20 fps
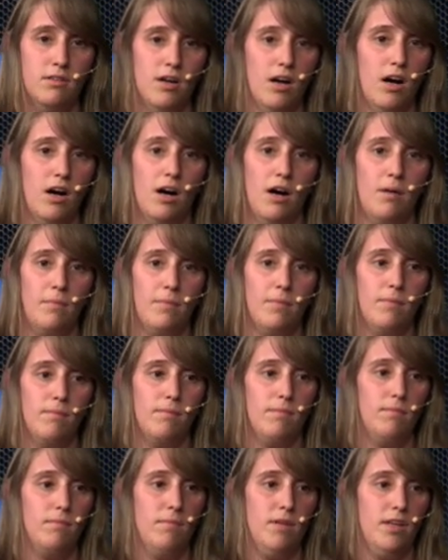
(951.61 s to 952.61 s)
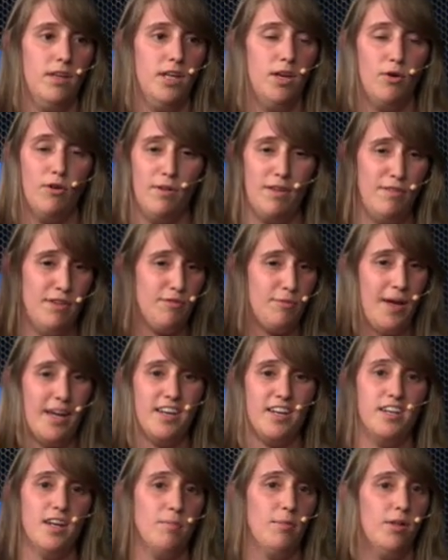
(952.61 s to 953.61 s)
even if we had
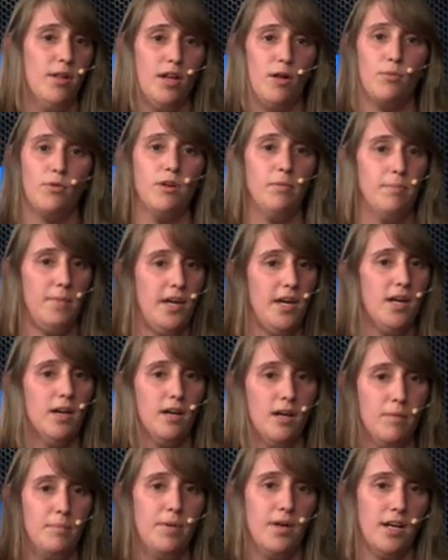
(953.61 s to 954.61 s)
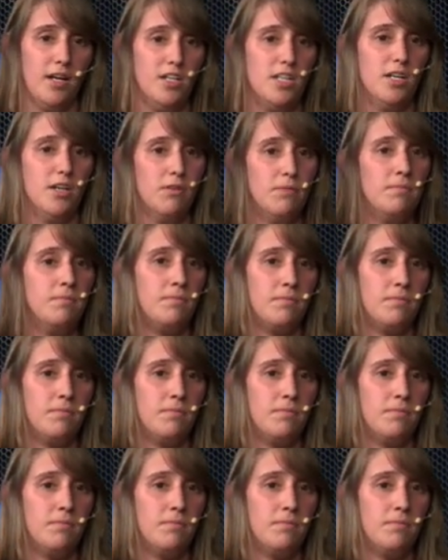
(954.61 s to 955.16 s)
to double it, it wouldn't be a big deal.